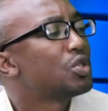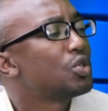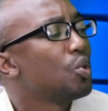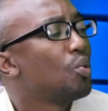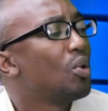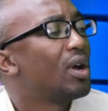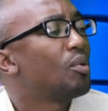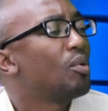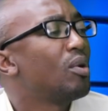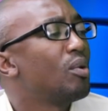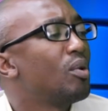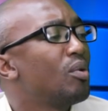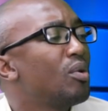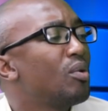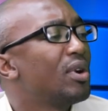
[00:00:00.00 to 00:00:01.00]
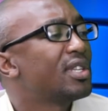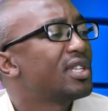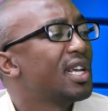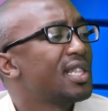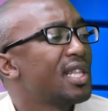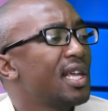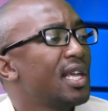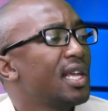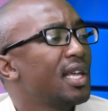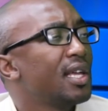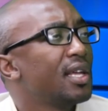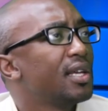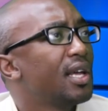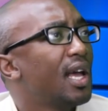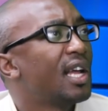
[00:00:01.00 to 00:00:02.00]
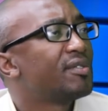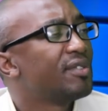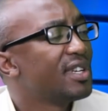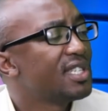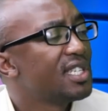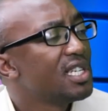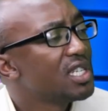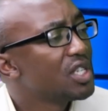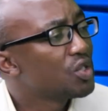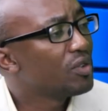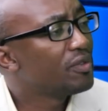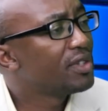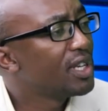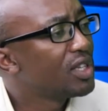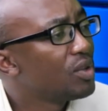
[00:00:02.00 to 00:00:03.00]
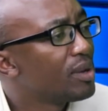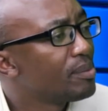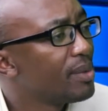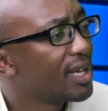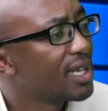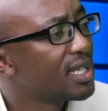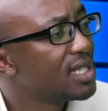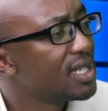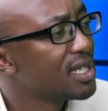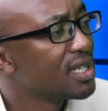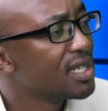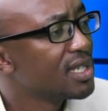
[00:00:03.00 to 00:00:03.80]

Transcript: So what are the advantages of network marketing?